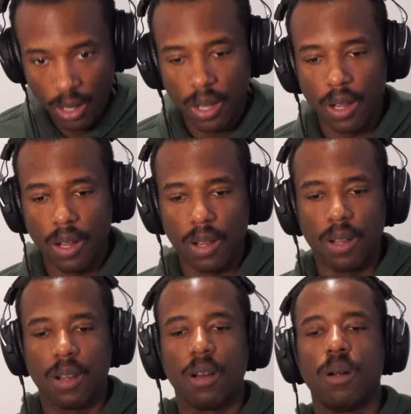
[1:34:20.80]

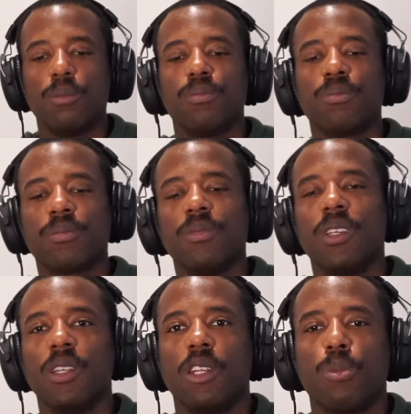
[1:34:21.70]

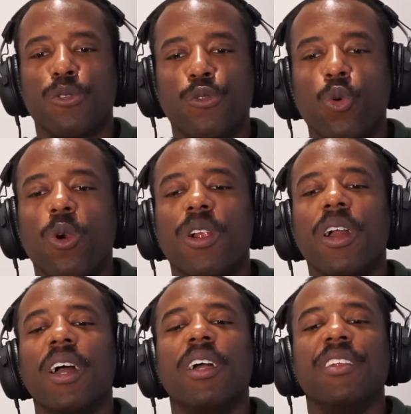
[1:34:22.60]
Number 4,
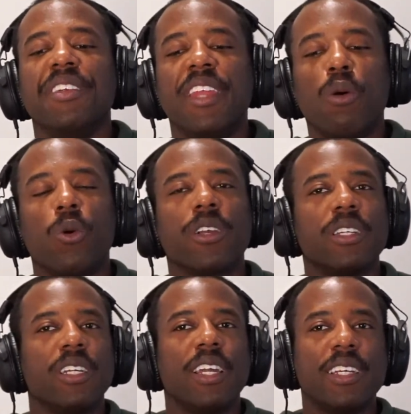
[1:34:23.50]

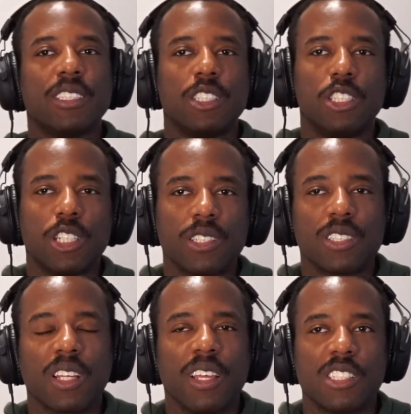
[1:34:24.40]
networking is just
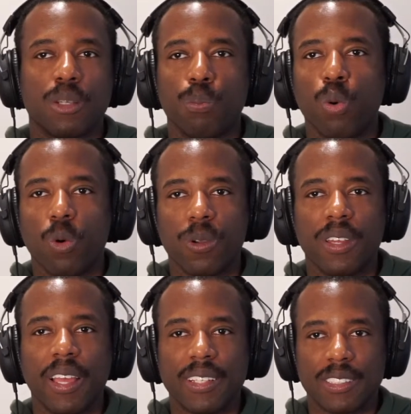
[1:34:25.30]
as important
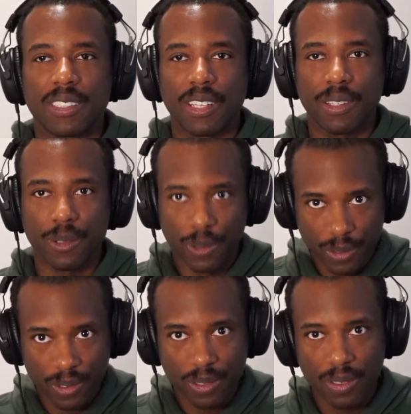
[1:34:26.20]
as skill.
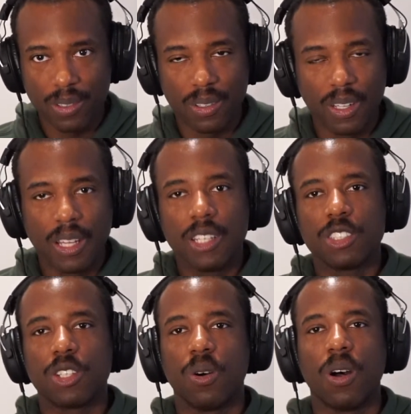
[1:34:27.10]

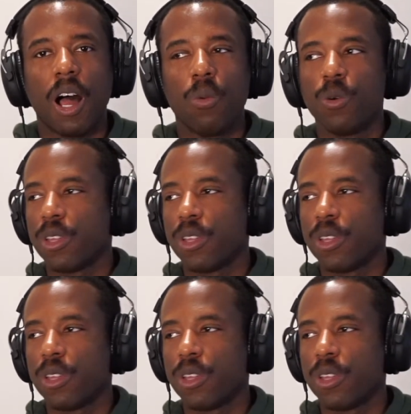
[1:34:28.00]
So I will